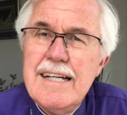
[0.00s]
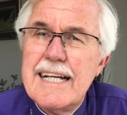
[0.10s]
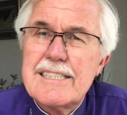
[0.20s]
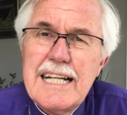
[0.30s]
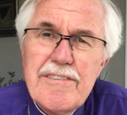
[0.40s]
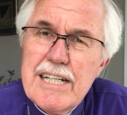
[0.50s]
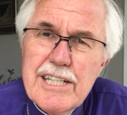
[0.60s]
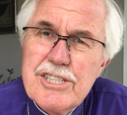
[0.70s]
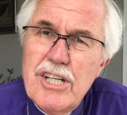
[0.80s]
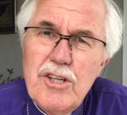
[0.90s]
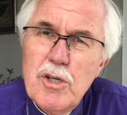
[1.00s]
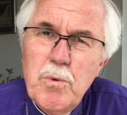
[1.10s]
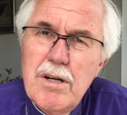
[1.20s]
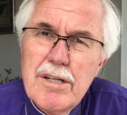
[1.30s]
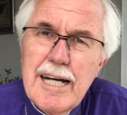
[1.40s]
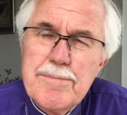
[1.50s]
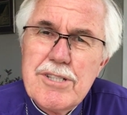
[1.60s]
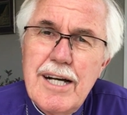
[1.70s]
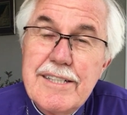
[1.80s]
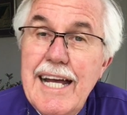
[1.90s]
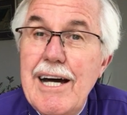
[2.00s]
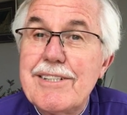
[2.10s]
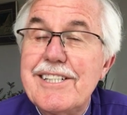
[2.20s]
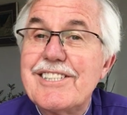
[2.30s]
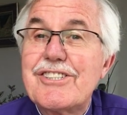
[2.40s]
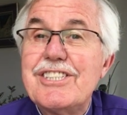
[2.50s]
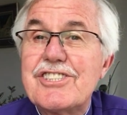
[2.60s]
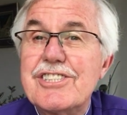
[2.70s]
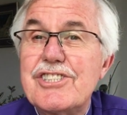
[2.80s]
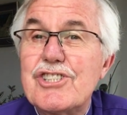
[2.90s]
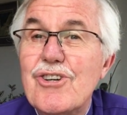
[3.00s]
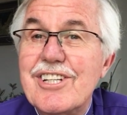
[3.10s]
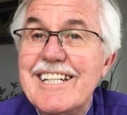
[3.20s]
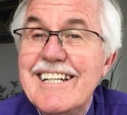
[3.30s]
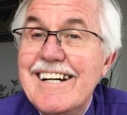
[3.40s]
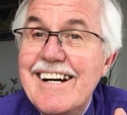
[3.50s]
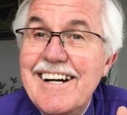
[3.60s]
it's never going to turn the world upside down, and as Christians, surely,